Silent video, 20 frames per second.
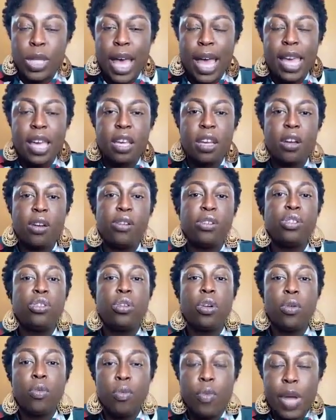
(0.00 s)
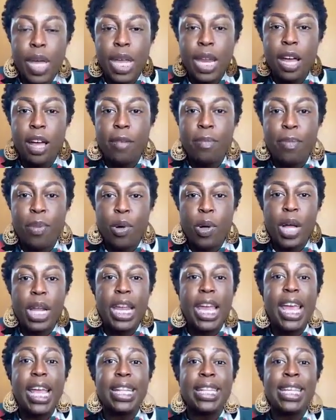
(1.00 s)
I encourage you to read up on
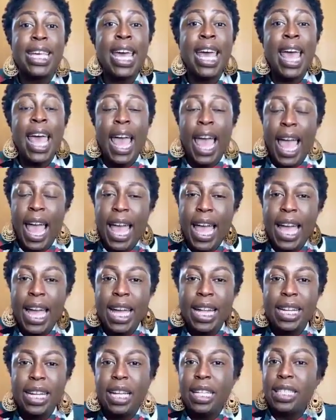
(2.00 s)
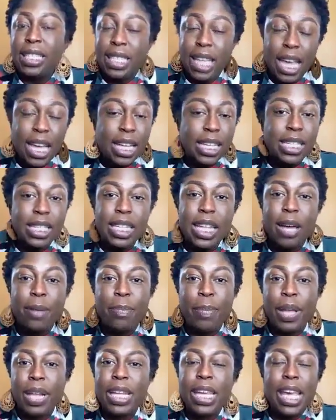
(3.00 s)
it and take a
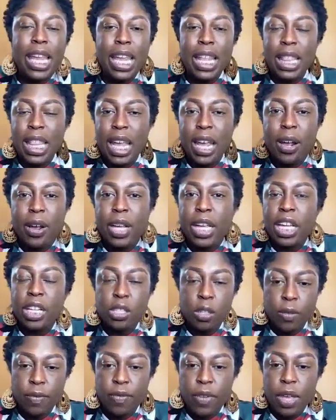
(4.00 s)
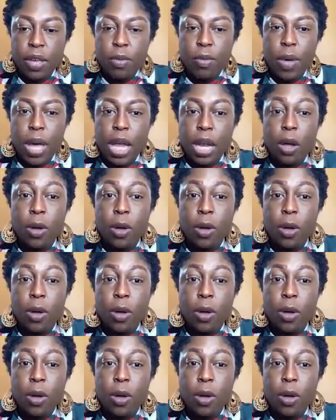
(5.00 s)
step and get in there and get your feet wet.